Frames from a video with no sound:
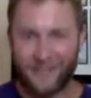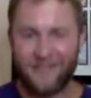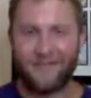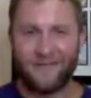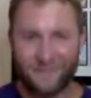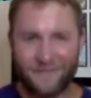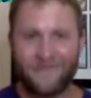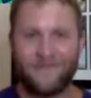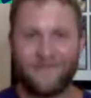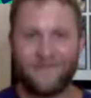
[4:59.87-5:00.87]

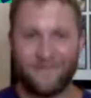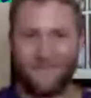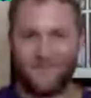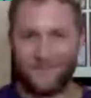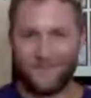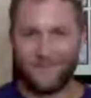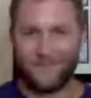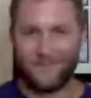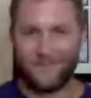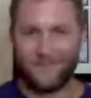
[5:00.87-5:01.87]

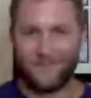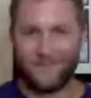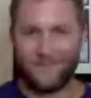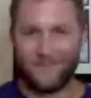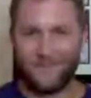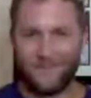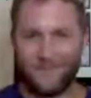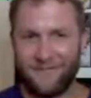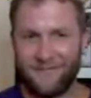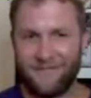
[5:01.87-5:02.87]

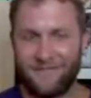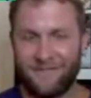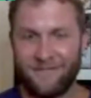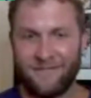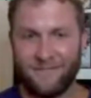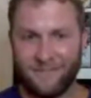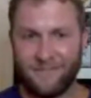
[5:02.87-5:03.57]
(not speaking)